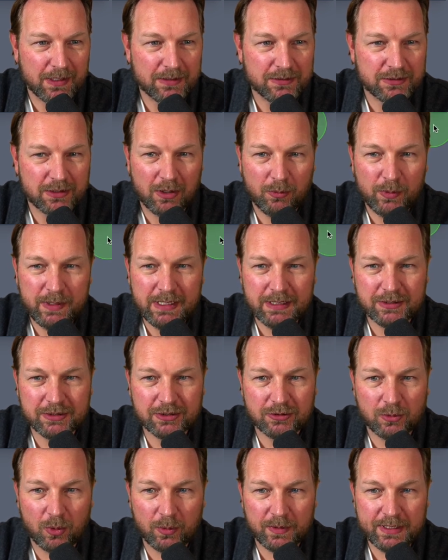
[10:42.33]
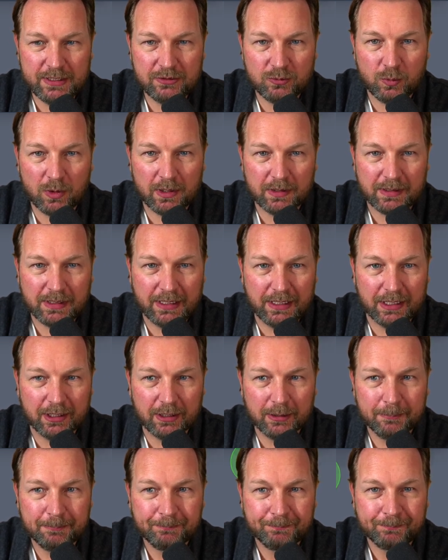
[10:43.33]
So we can store this one
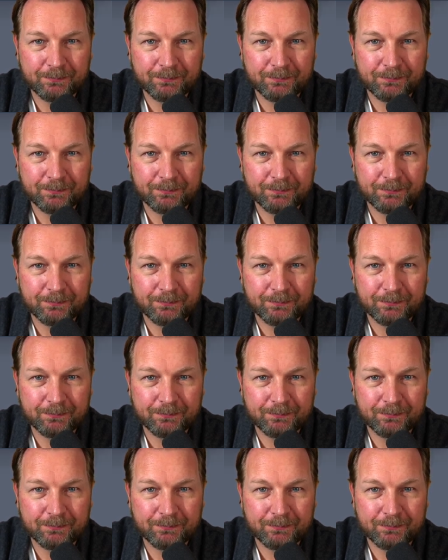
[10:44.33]
here.